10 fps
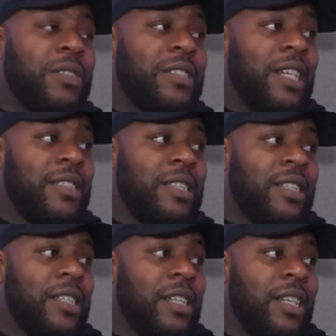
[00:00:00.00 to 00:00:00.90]
was
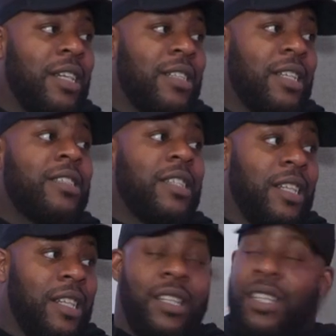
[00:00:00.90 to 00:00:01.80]
Destiny.
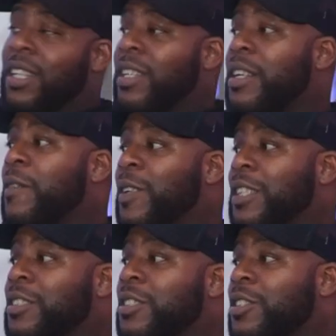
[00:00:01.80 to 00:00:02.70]
Mm. If you
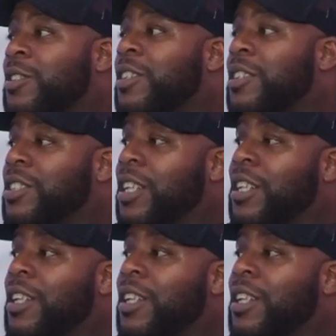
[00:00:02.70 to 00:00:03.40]
listen to the song and you check the